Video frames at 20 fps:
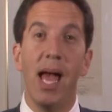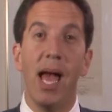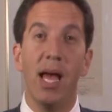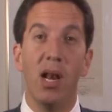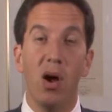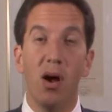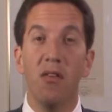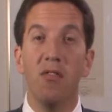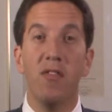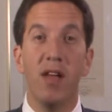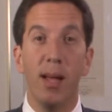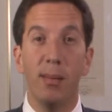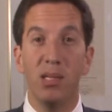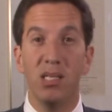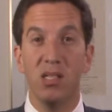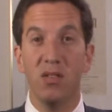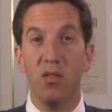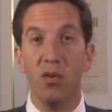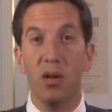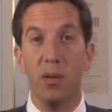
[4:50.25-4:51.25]
and our
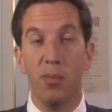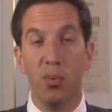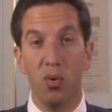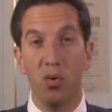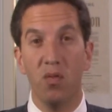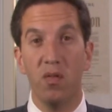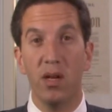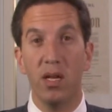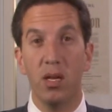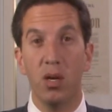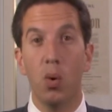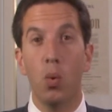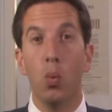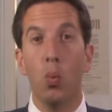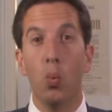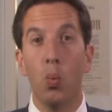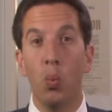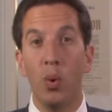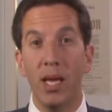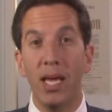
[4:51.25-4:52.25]
families have already proven
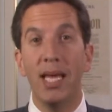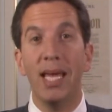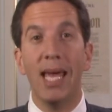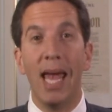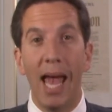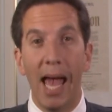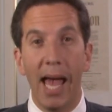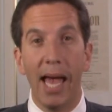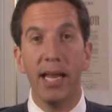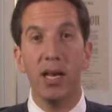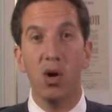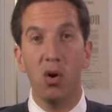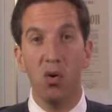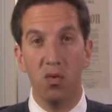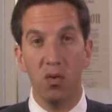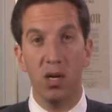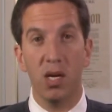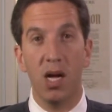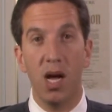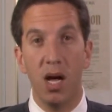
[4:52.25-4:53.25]
we can
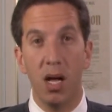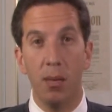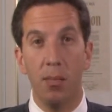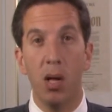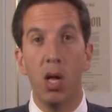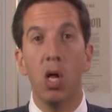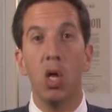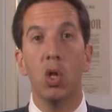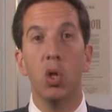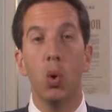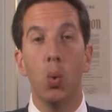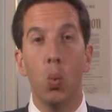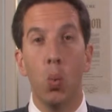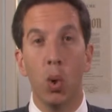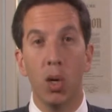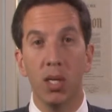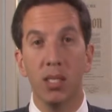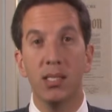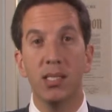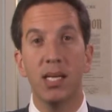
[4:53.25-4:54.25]
overcome the
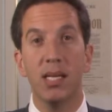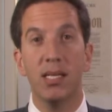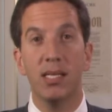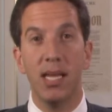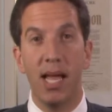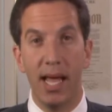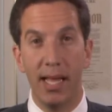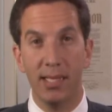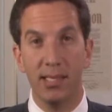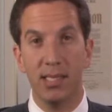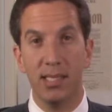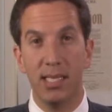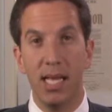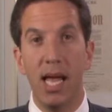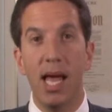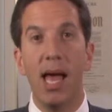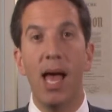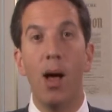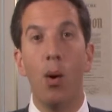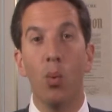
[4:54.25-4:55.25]
worst tests,
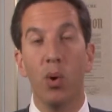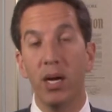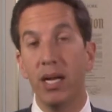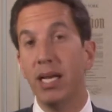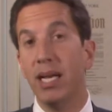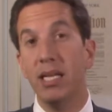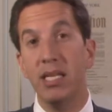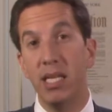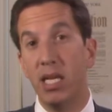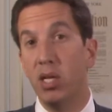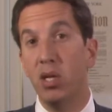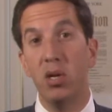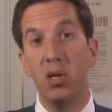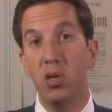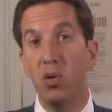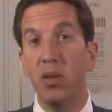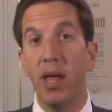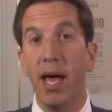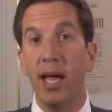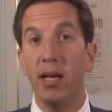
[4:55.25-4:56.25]
and we're gonna continue to
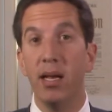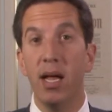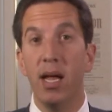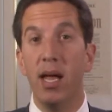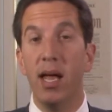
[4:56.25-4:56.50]
do that.